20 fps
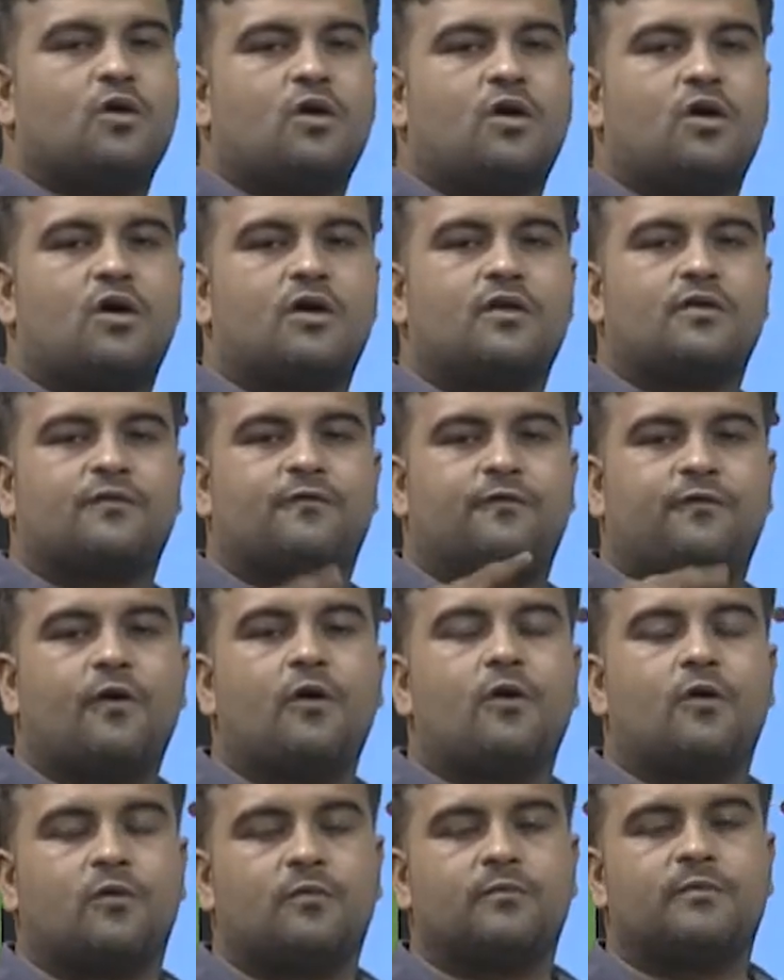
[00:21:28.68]
or
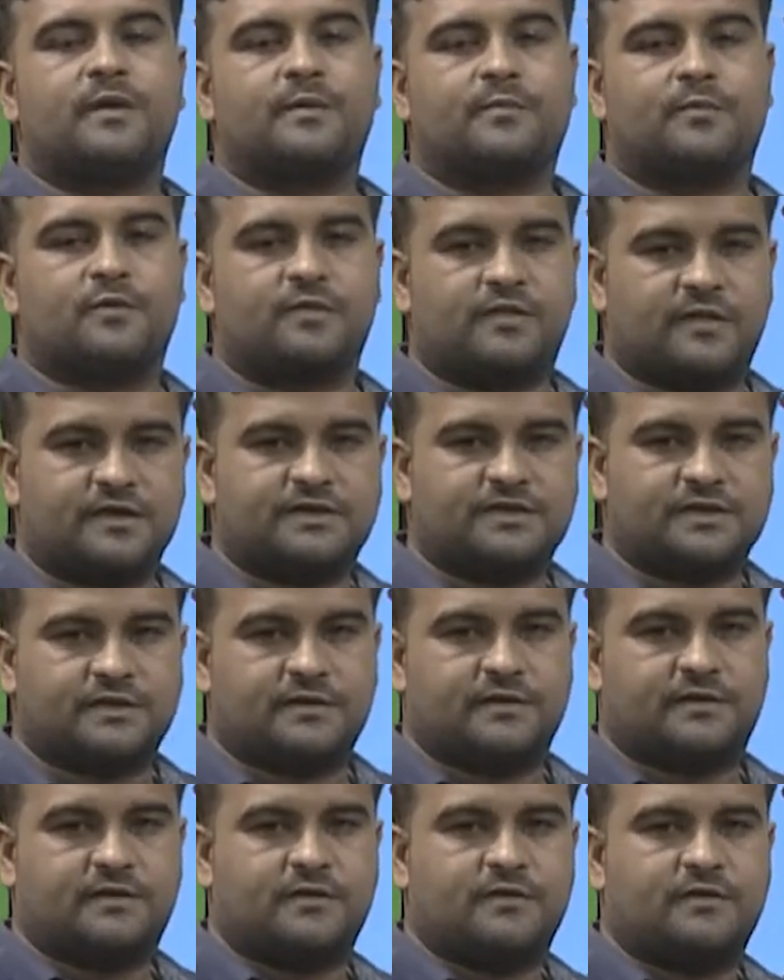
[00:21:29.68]
for preposition.
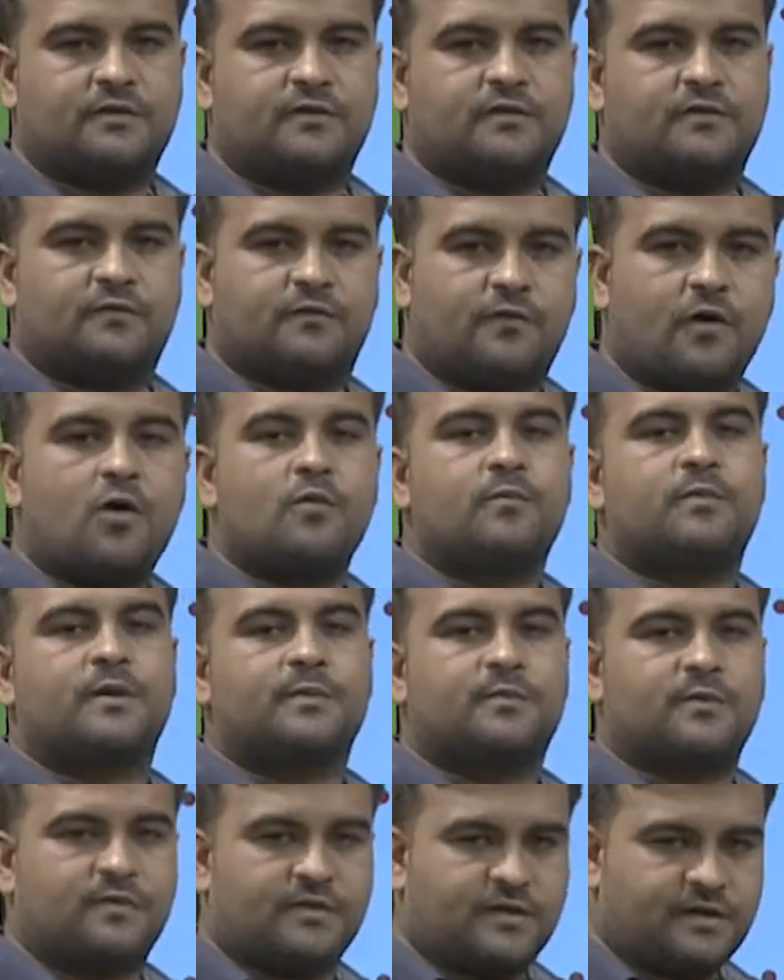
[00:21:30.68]
For
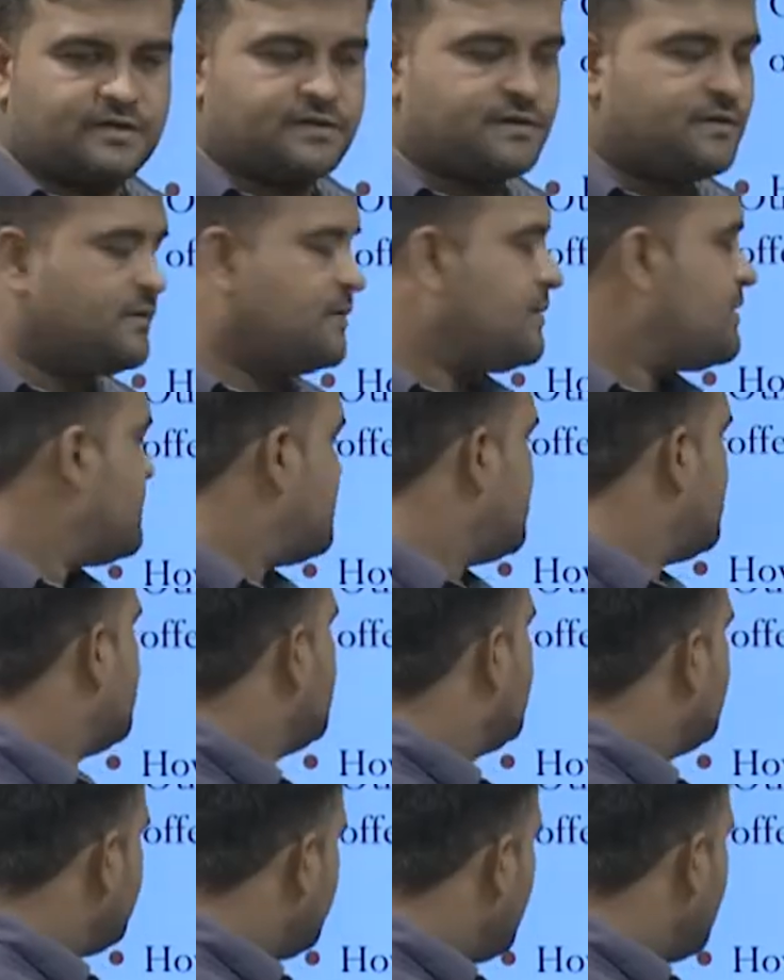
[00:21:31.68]
preposition.
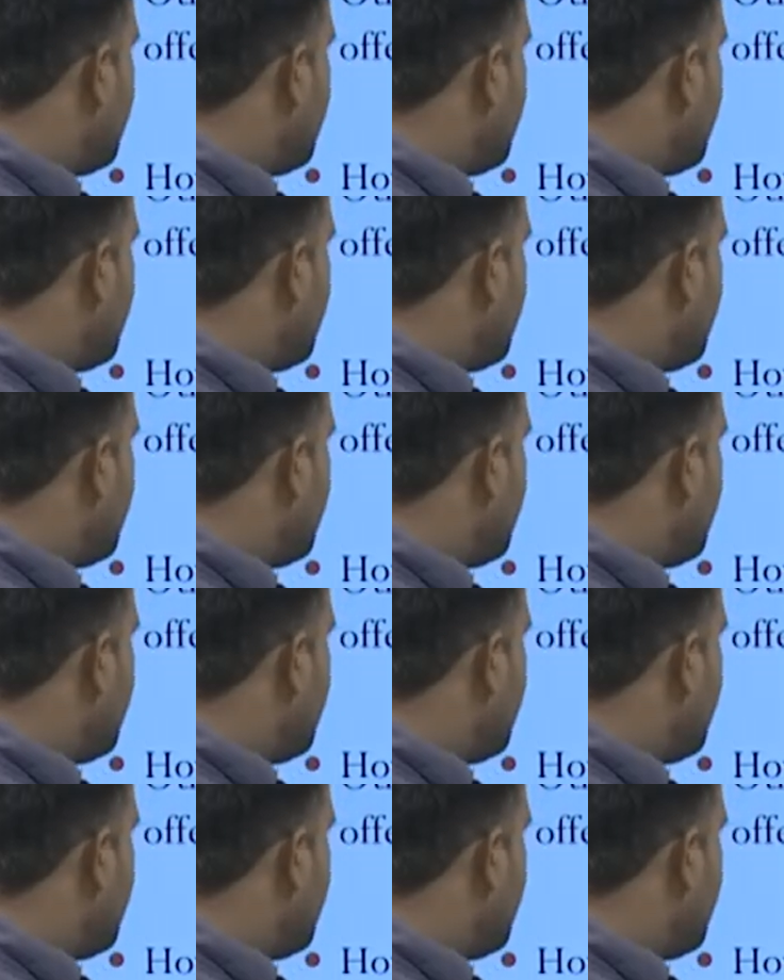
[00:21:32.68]
For